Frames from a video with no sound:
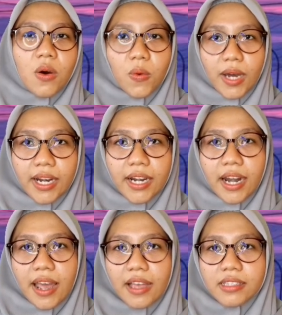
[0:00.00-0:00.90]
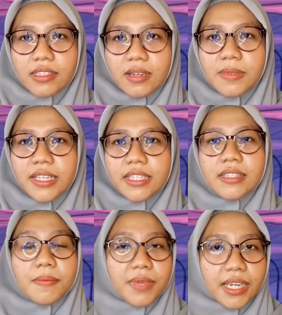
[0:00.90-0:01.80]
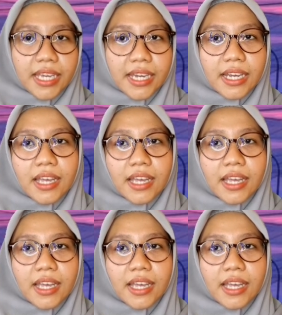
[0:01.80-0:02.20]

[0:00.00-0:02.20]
1. Establish meaning.